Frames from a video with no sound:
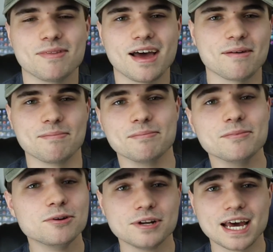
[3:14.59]
I'm
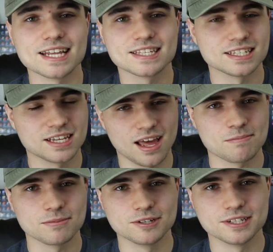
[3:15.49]
new to Etsy,
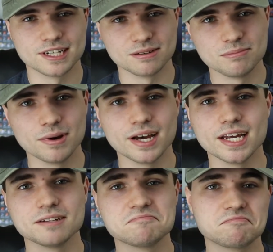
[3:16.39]
I'm learning, but